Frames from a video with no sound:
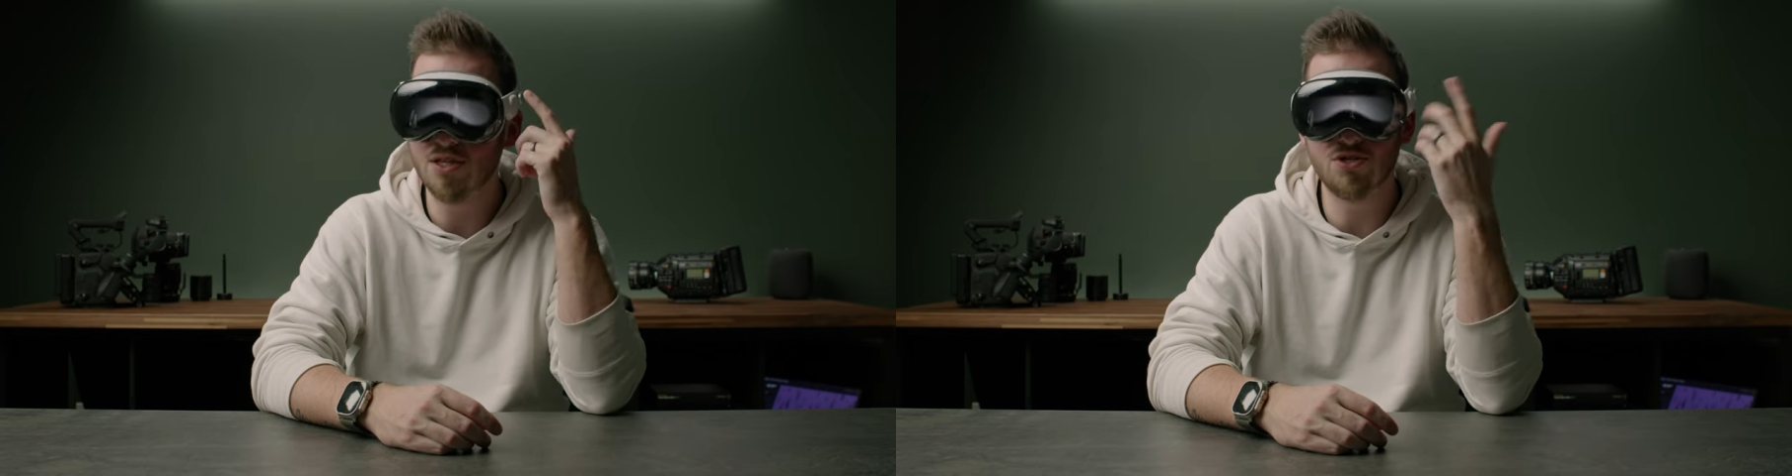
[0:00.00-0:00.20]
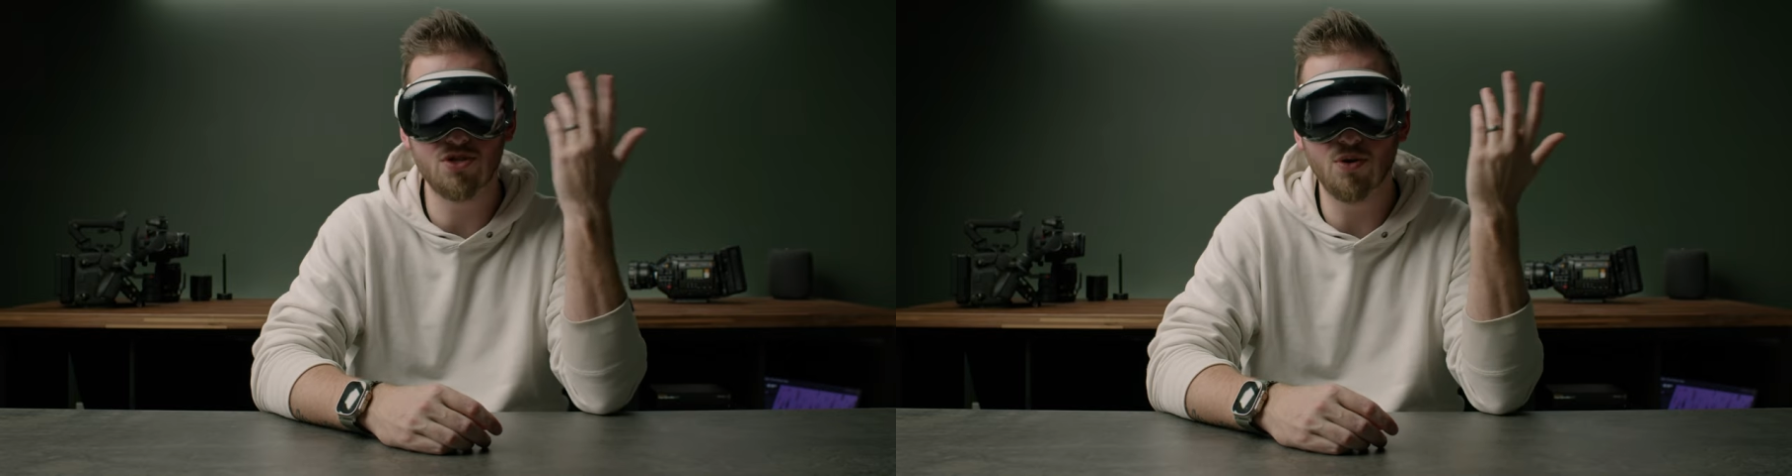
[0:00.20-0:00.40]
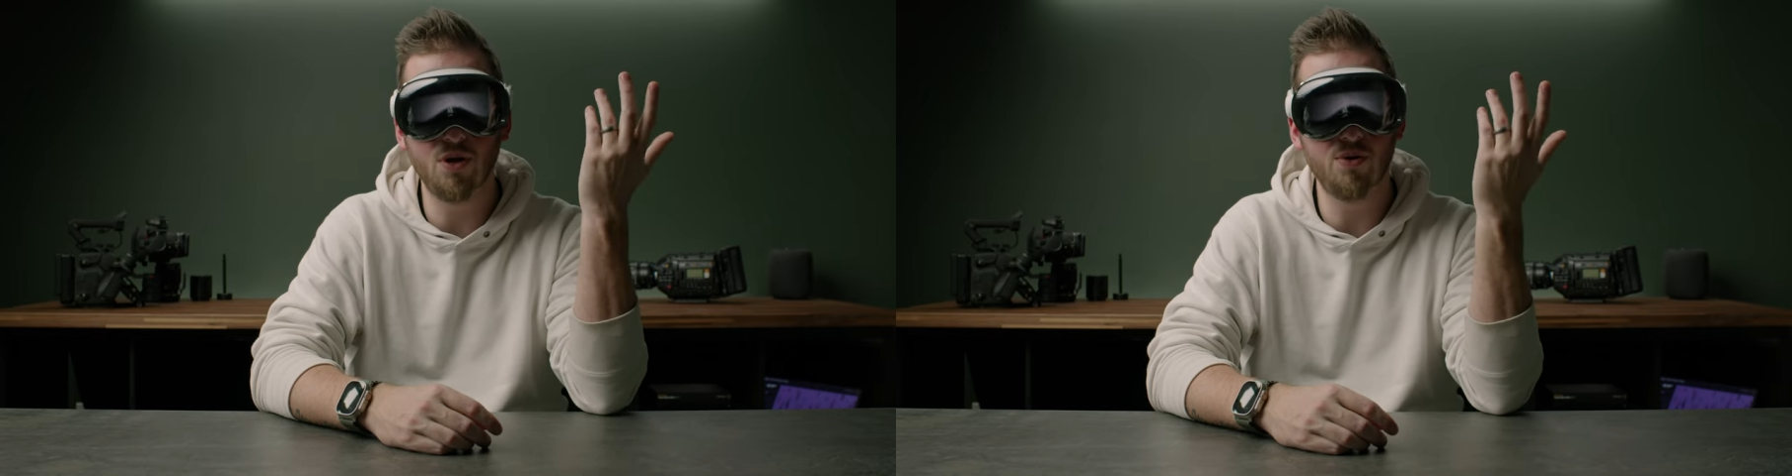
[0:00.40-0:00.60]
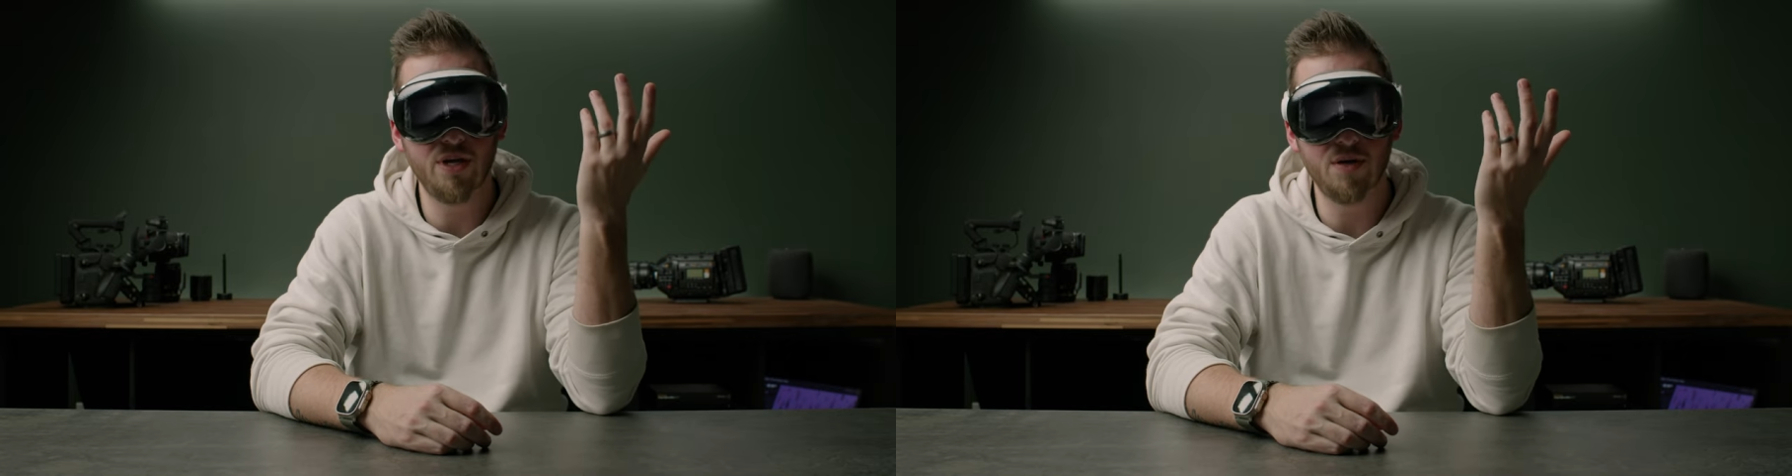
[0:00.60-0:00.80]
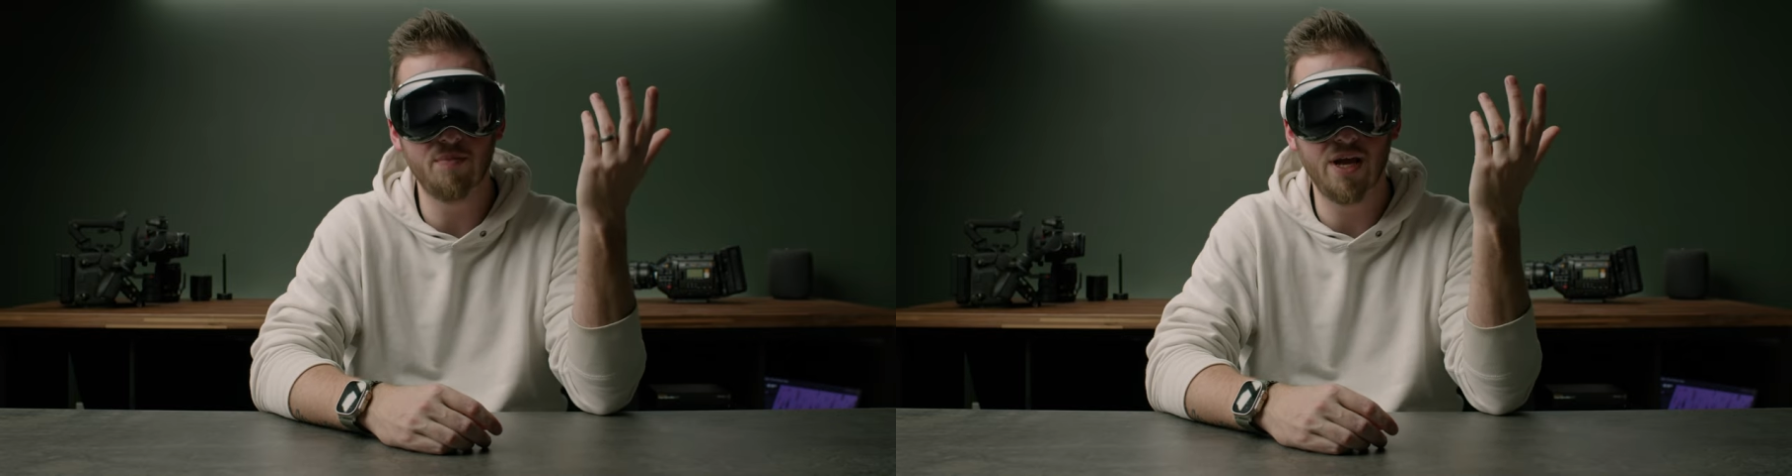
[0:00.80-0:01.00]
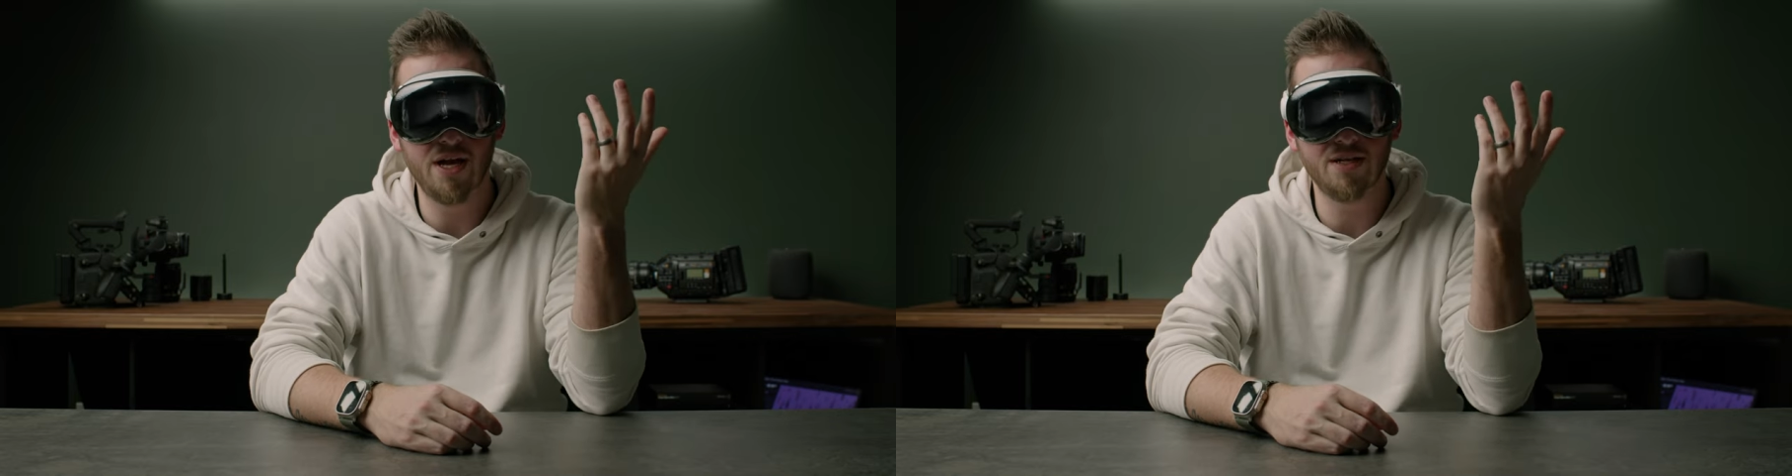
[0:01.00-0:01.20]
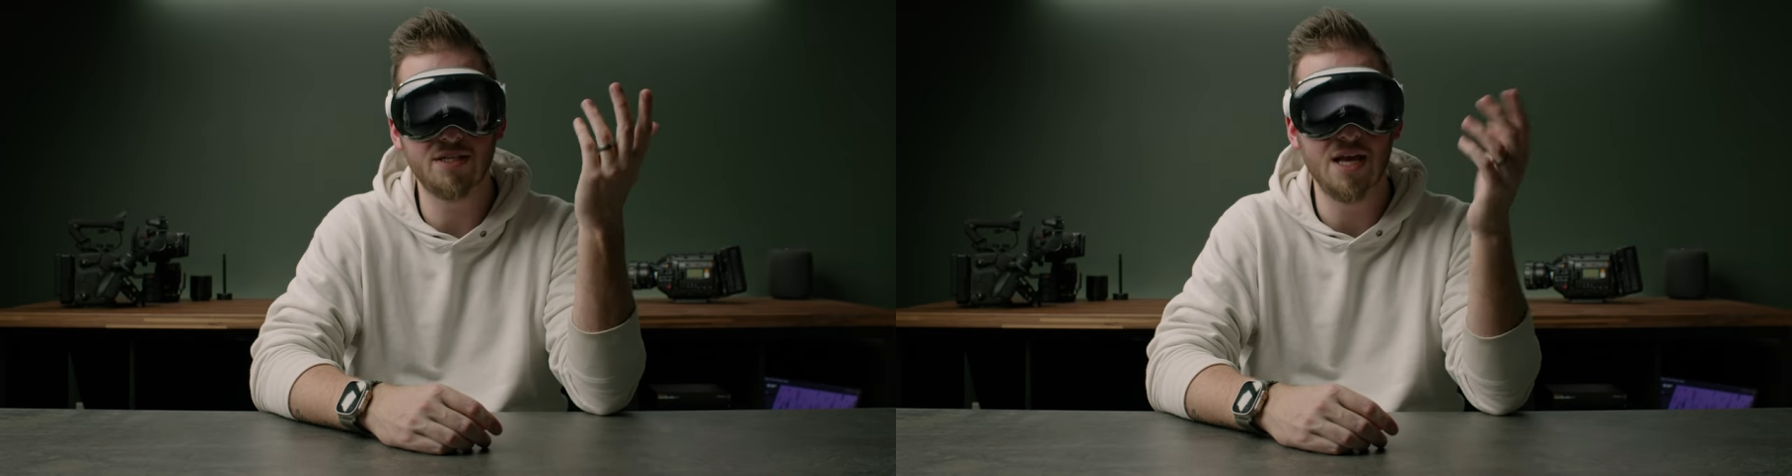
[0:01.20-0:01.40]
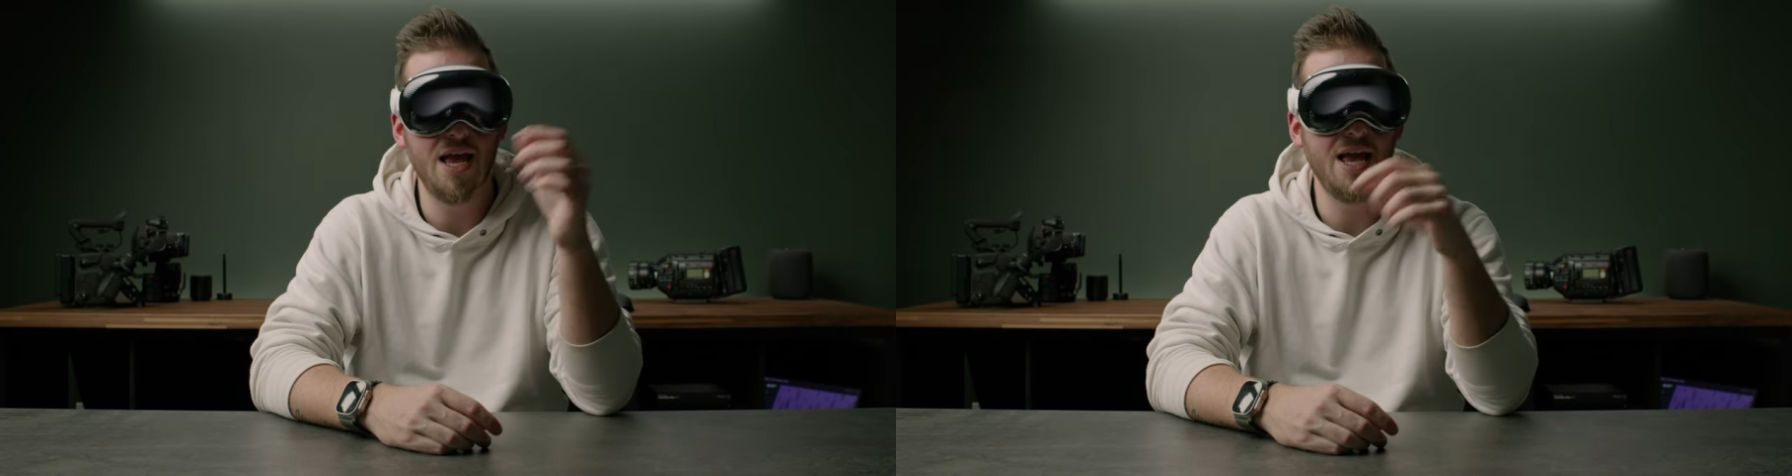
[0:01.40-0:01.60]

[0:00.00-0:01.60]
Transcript: the solo knit band,